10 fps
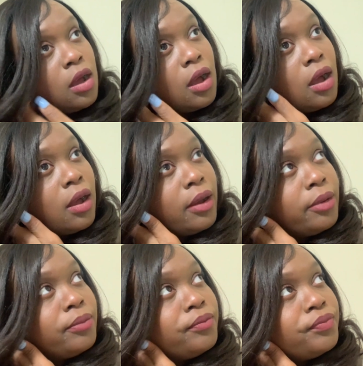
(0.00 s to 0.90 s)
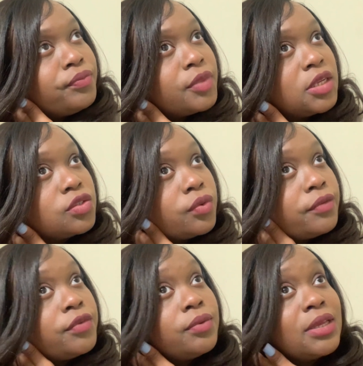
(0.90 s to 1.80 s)
So if
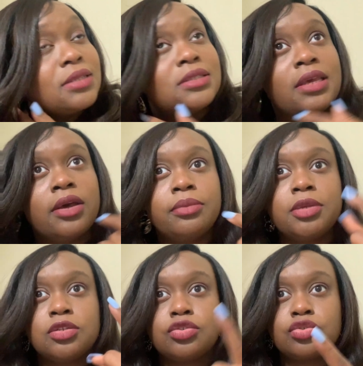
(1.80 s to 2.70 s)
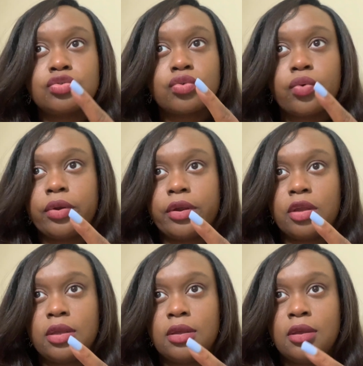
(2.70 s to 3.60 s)
you can tell me a
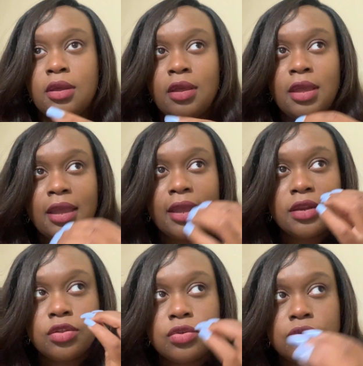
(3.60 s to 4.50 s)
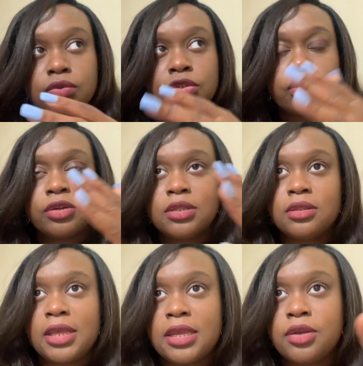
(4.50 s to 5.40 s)
story and use certain
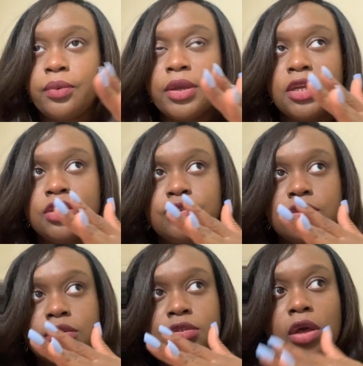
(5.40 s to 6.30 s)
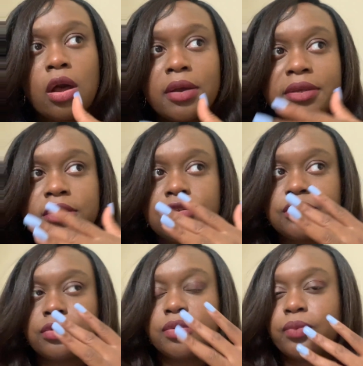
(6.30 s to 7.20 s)
language or talk in a
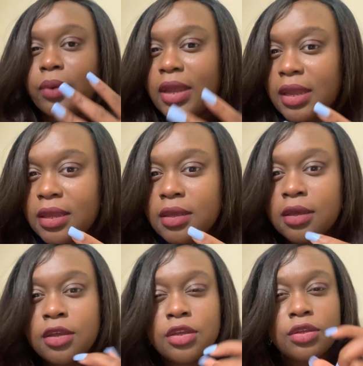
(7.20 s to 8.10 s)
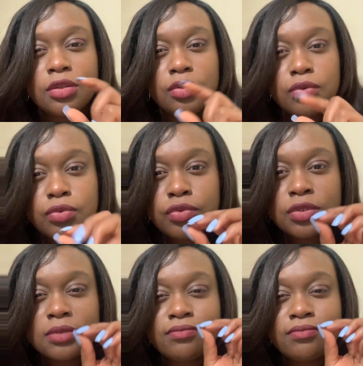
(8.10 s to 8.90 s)
certain way, use